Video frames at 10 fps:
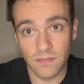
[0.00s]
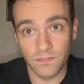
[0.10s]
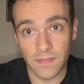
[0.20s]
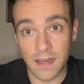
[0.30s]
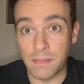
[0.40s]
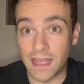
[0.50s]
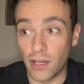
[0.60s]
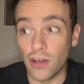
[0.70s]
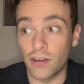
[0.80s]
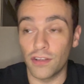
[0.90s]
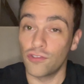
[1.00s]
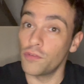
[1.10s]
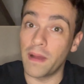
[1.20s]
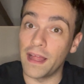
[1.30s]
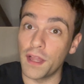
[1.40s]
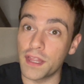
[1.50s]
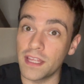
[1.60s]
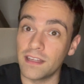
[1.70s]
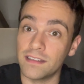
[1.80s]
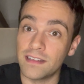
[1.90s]
It may look super
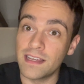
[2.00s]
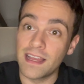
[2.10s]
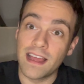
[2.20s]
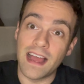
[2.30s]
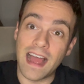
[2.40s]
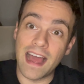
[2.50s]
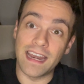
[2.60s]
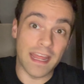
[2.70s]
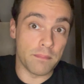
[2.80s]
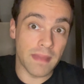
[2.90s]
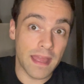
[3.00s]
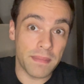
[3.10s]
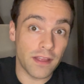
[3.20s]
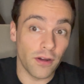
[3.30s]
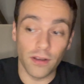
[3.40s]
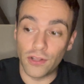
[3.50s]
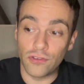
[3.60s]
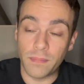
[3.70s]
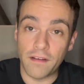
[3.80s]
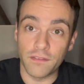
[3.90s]
healthy and it may be called a
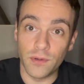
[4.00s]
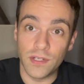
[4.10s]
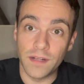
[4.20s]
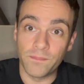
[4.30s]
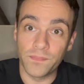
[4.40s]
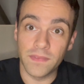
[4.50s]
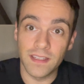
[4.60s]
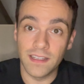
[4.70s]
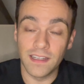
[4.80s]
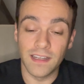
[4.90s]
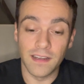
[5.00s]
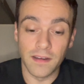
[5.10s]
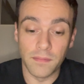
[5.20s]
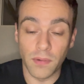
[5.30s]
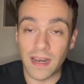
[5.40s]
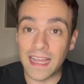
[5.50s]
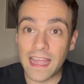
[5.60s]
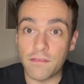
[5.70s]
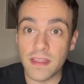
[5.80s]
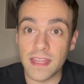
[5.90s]
superfood, but like
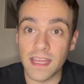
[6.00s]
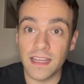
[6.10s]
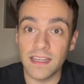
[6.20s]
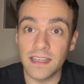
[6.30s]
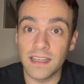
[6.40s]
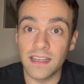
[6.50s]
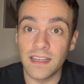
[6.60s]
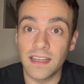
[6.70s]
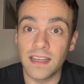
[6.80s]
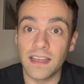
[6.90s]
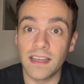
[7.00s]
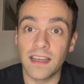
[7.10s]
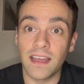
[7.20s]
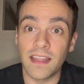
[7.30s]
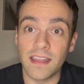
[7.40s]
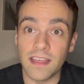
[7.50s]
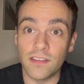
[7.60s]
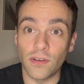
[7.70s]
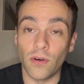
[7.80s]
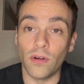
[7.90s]
everything, there's
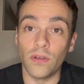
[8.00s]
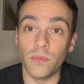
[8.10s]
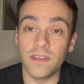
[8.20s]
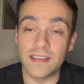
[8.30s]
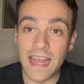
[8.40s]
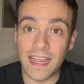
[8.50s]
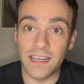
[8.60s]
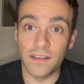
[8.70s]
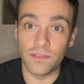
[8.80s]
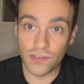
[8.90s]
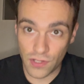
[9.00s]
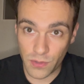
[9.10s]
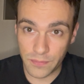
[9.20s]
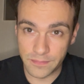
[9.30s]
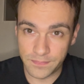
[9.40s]
always negatives too.